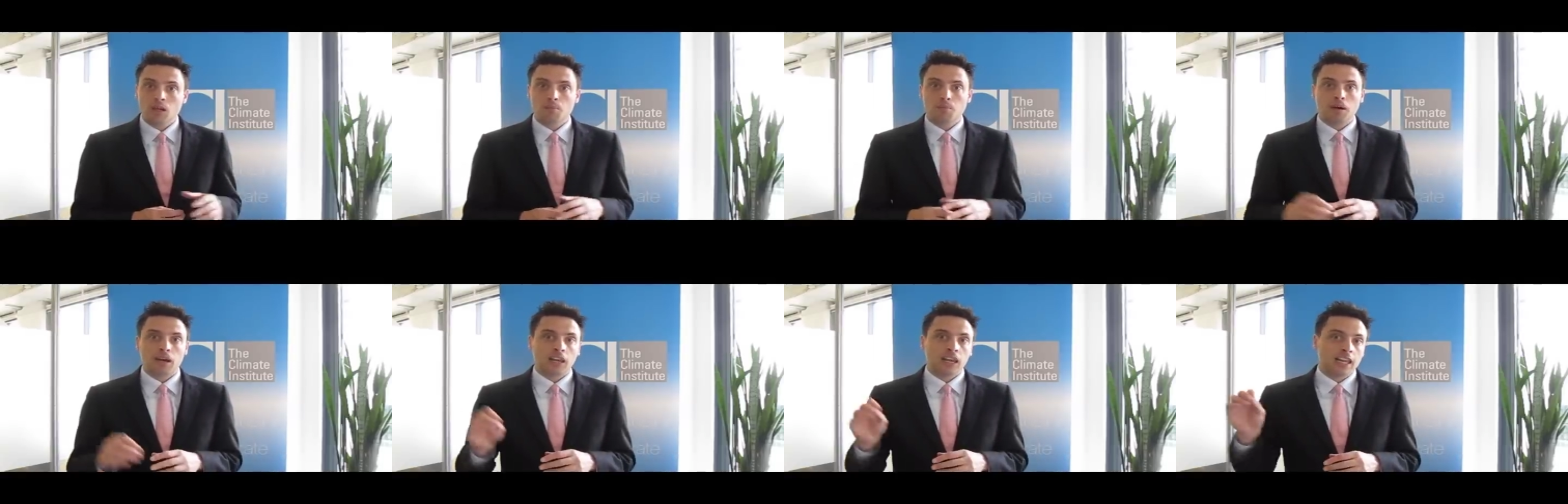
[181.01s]

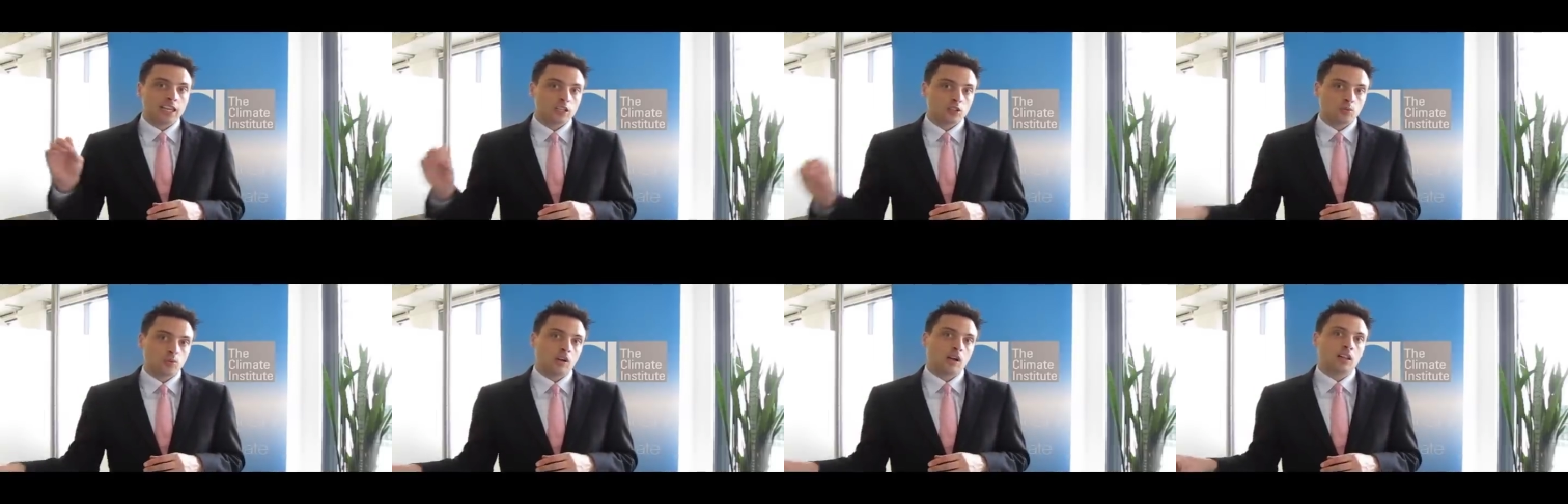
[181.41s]
but
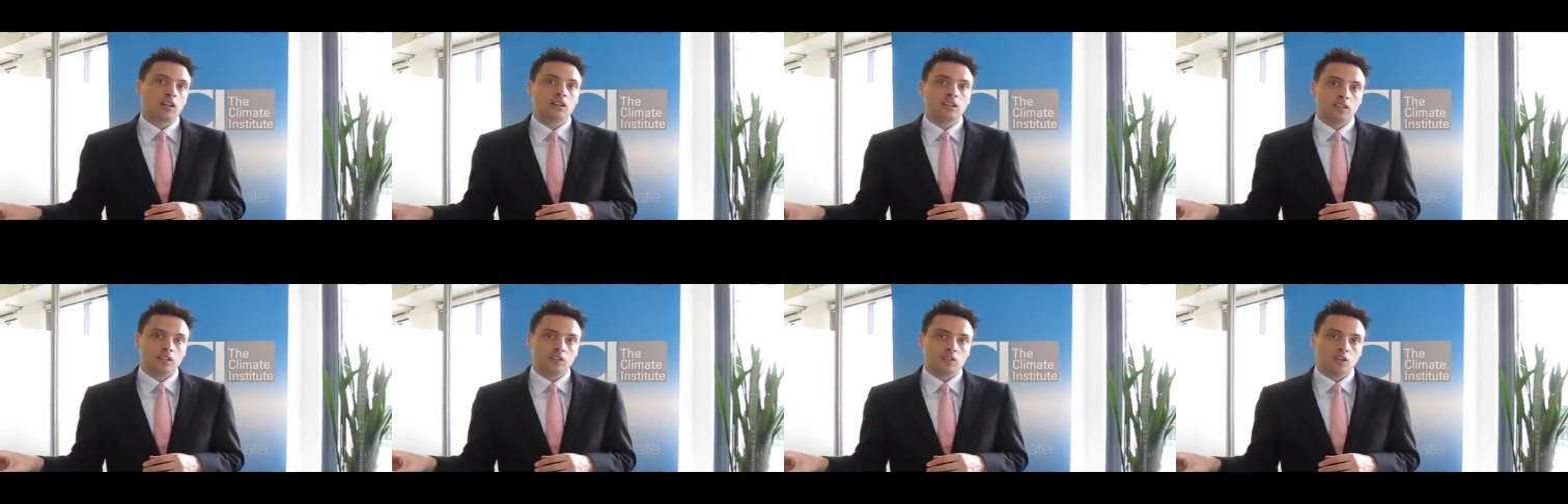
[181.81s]
less
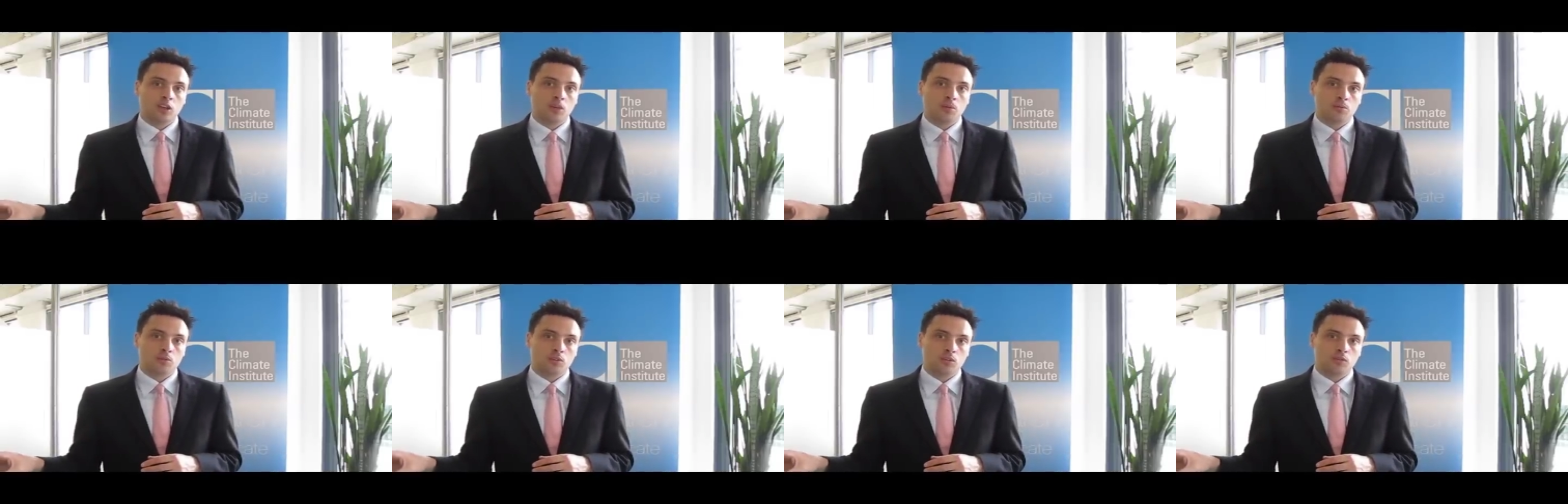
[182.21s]
well in
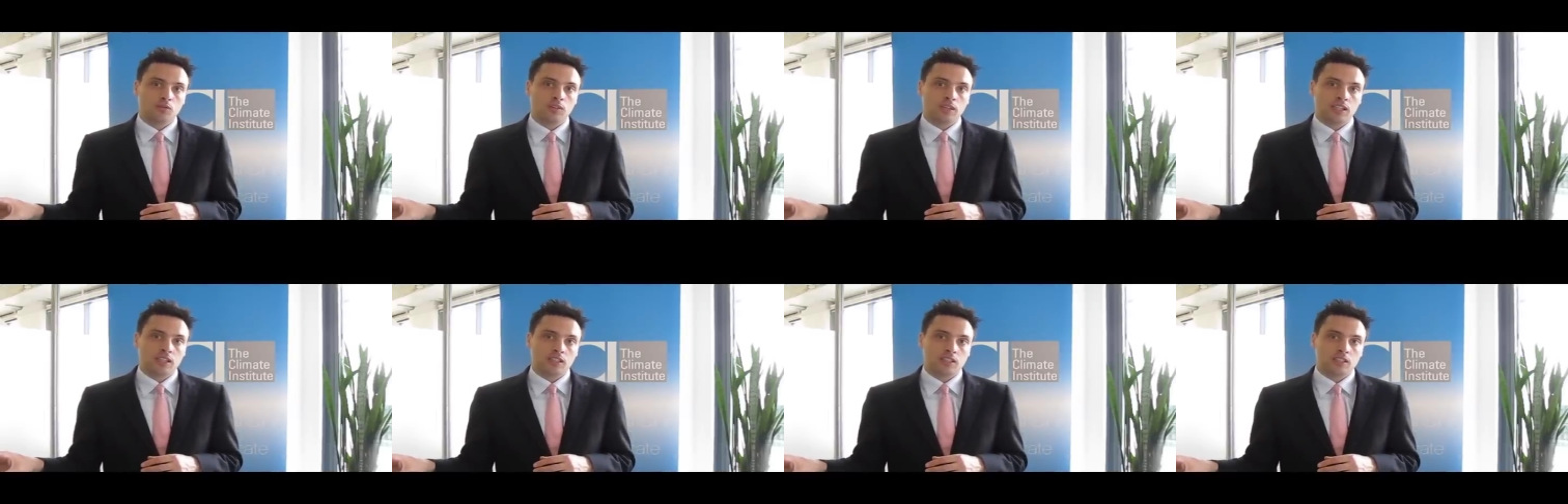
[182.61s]
terms
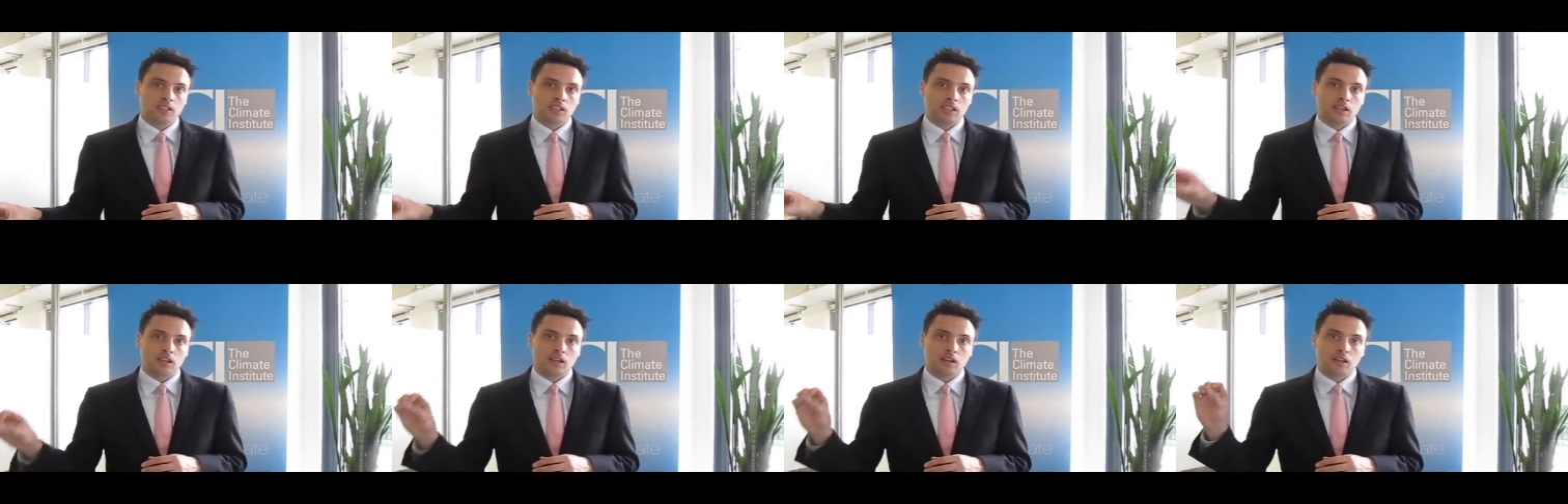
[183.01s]
of its
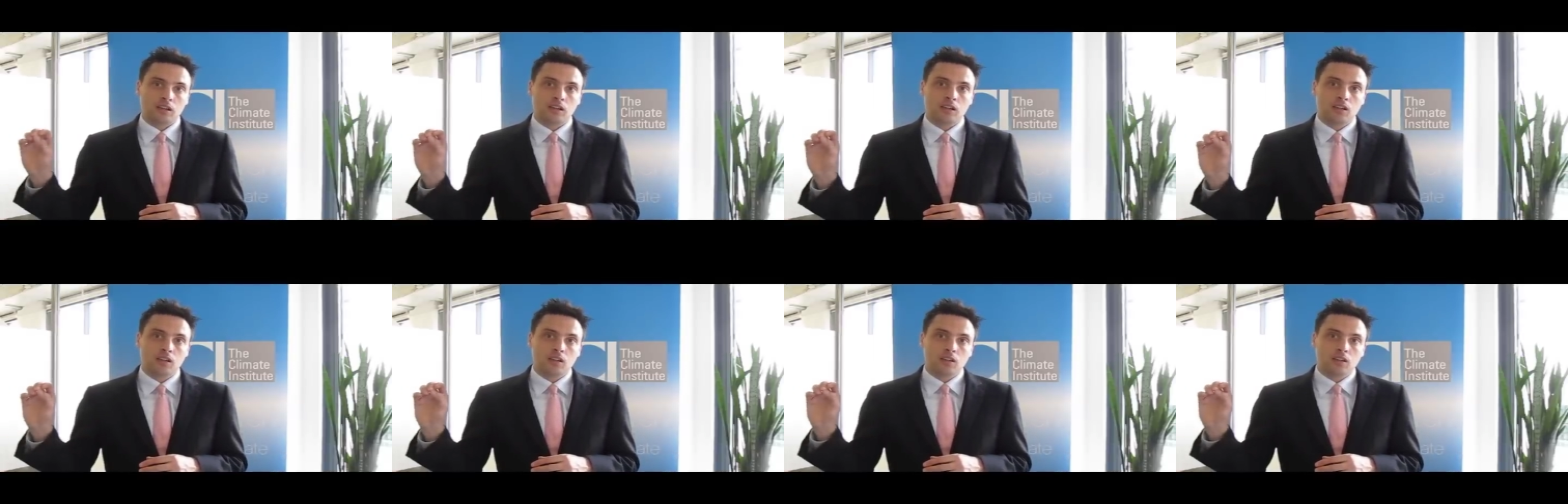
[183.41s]
uh,